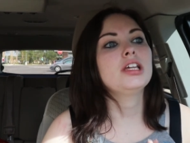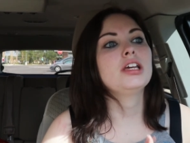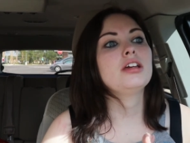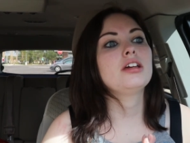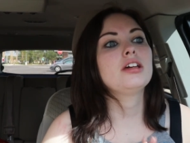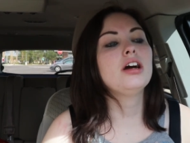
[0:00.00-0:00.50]

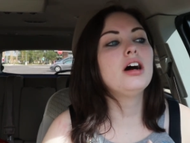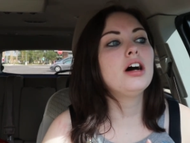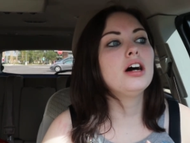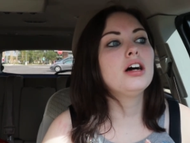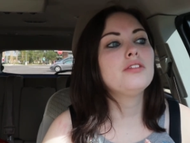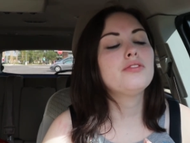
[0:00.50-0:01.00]
Thank
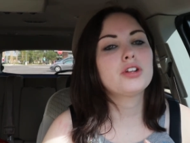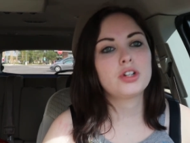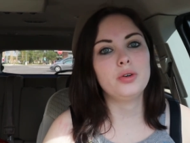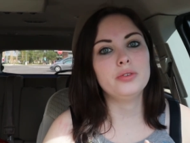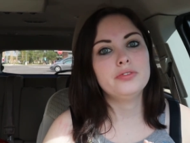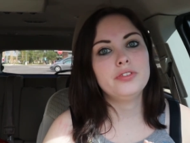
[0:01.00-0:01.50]
God for
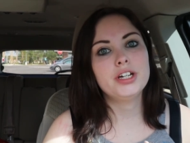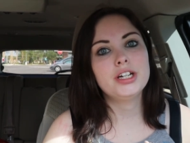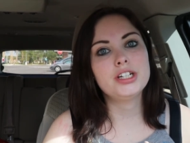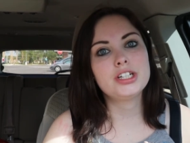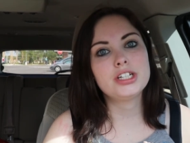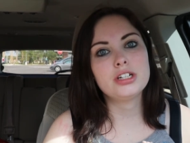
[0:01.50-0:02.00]

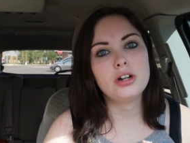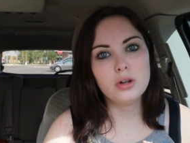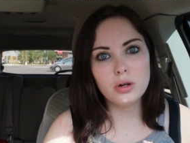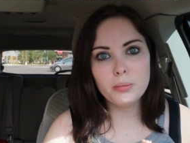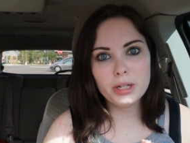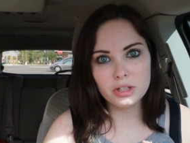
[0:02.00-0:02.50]
goldfish.
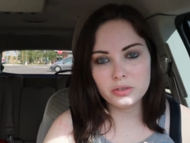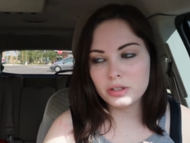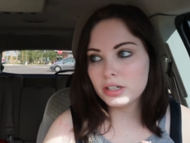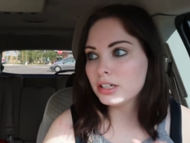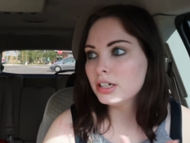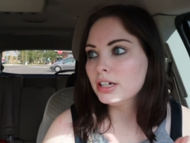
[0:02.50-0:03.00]
Oh my
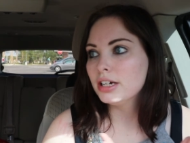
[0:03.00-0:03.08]
Lord.